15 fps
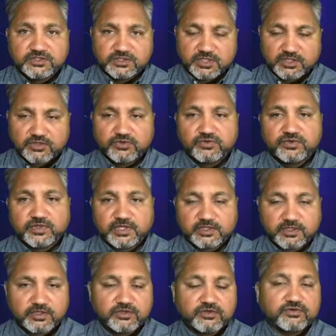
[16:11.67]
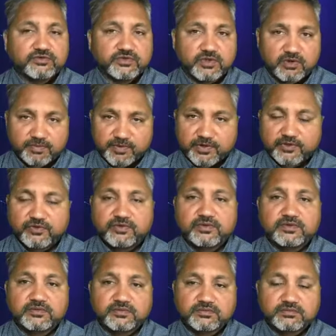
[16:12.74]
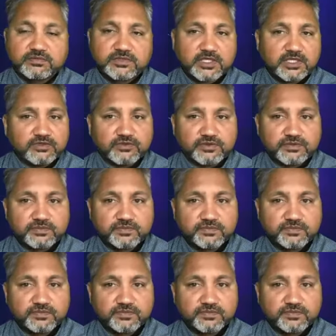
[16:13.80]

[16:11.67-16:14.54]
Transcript: Satyug, Tretayug, Dwaparayug, Kaliyug.